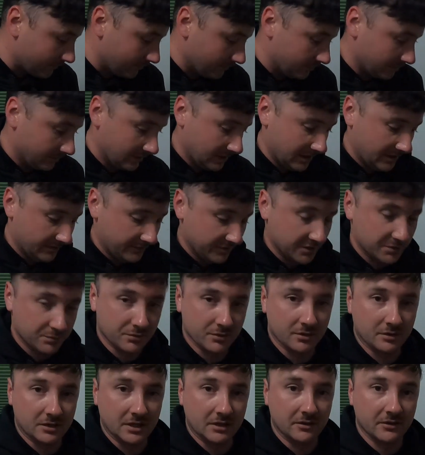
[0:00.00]
for the iFish
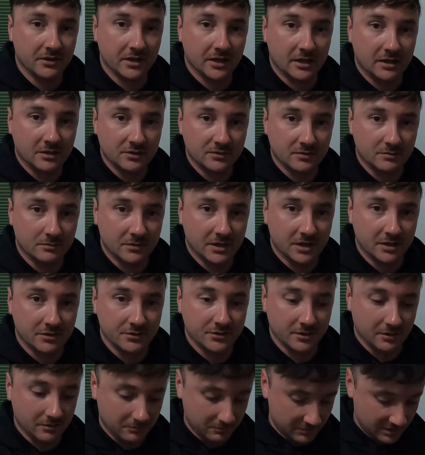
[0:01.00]
Pro and everything else from there.
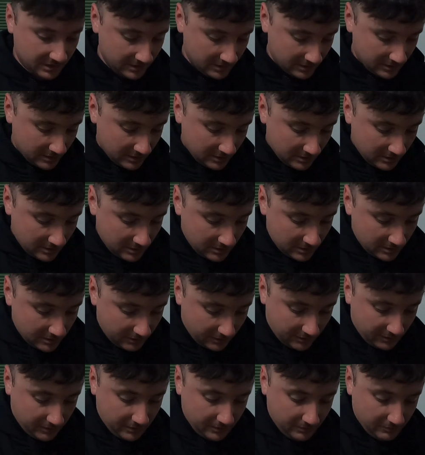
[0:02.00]
So
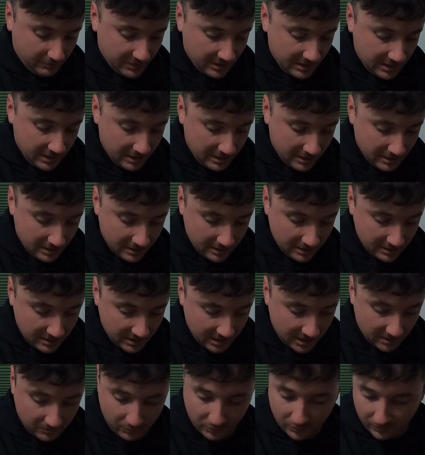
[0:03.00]

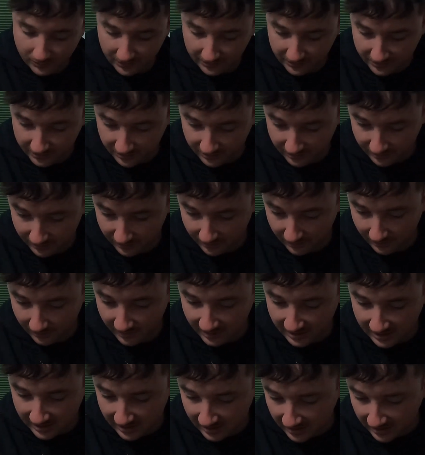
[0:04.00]
I'm going to